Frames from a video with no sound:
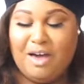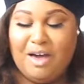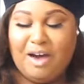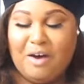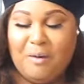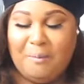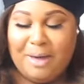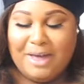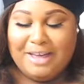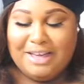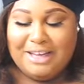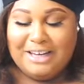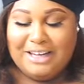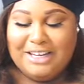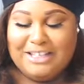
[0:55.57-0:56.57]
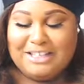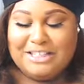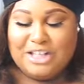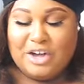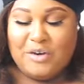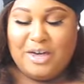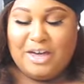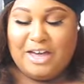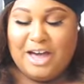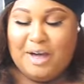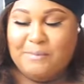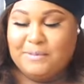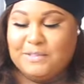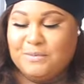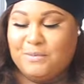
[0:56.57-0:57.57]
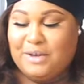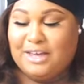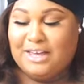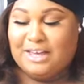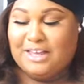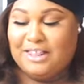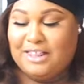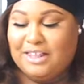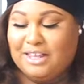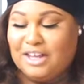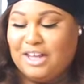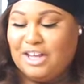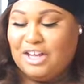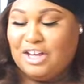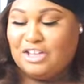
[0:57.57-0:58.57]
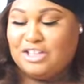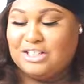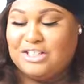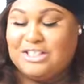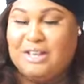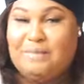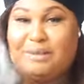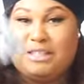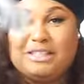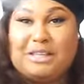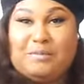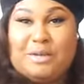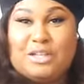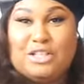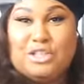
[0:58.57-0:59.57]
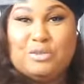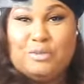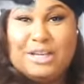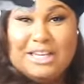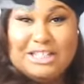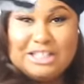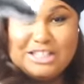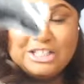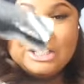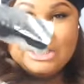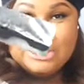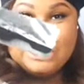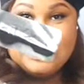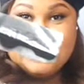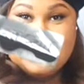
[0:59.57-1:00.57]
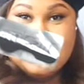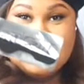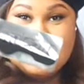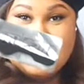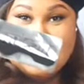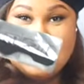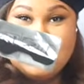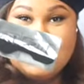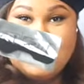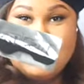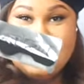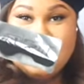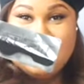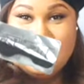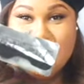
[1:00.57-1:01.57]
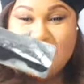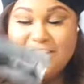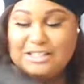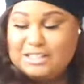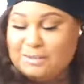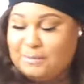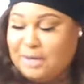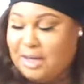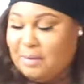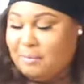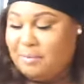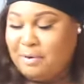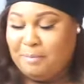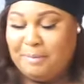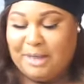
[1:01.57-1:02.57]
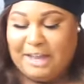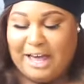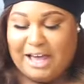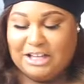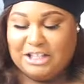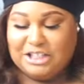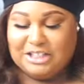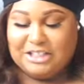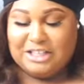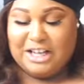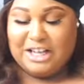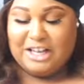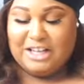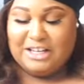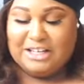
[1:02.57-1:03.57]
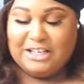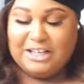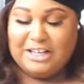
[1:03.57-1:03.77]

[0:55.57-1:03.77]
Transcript: Oh my goodness. So it comes with, she sent me some tweezers to put my lashes on,